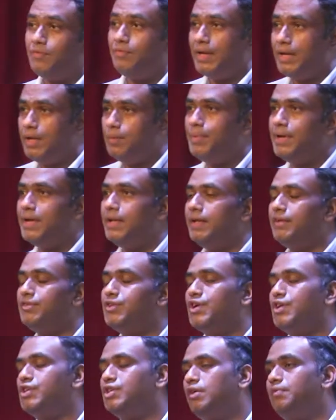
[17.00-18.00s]
at the very
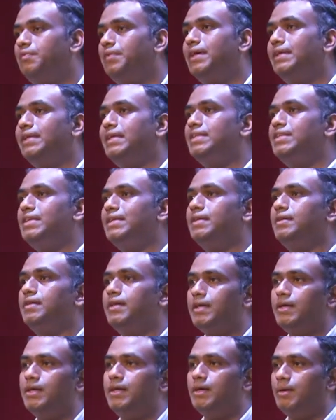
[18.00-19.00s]
beginning stage of the
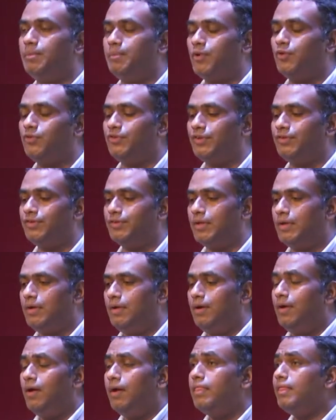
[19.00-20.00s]
teaching learning
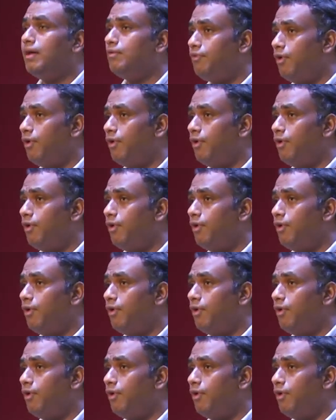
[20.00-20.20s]
process.